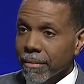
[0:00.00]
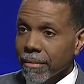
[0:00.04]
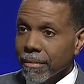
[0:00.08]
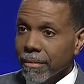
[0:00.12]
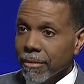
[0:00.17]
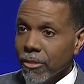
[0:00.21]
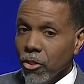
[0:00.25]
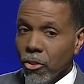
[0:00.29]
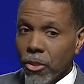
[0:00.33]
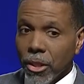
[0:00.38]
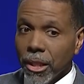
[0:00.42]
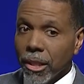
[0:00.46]

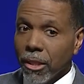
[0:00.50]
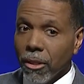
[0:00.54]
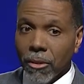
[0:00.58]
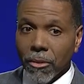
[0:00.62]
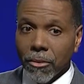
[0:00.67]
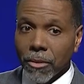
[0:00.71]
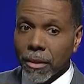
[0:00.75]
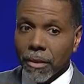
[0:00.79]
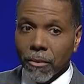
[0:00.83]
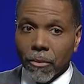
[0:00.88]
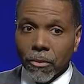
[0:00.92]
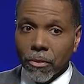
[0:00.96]
You're getting
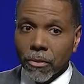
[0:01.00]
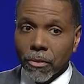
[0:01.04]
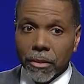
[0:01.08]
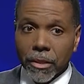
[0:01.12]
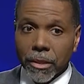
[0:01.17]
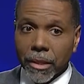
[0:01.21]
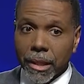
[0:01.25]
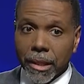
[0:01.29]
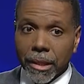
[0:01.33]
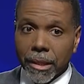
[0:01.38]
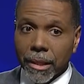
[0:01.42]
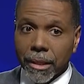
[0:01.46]
older,
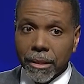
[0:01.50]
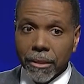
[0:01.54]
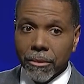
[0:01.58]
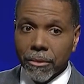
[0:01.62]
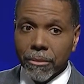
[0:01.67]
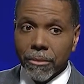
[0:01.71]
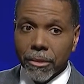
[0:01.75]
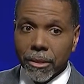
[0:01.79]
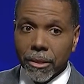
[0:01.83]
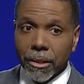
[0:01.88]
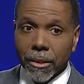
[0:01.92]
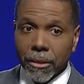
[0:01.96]
and, and
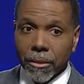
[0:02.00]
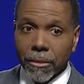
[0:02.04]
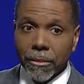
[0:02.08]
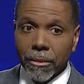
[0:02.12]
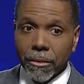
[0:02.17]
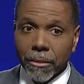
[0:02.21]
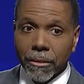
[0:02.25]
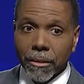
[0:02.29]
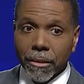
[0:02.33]
you, you know,